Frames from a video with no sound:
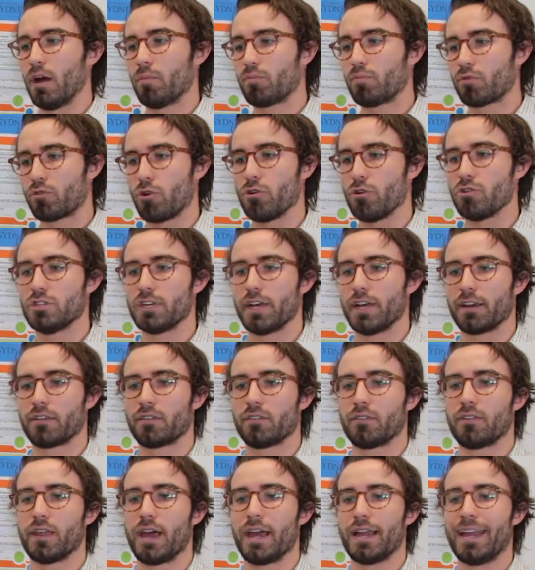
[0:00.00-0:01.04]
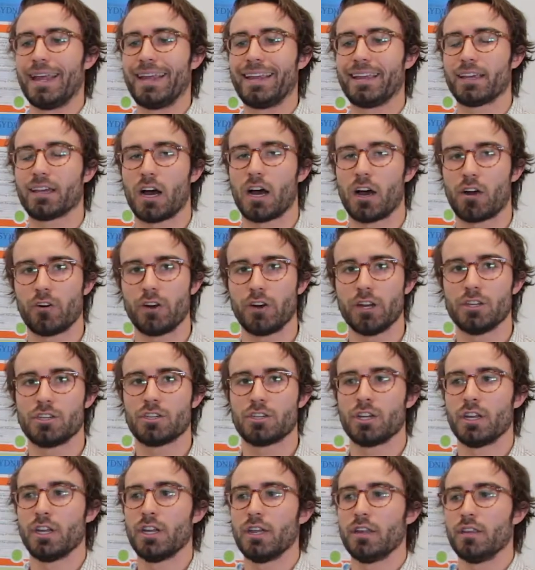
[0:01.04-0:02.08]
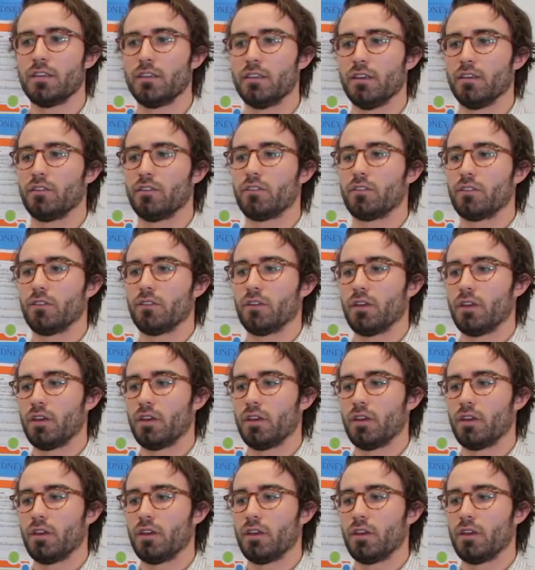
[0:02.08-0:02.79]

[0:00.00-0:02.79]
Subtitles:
projects that encourage this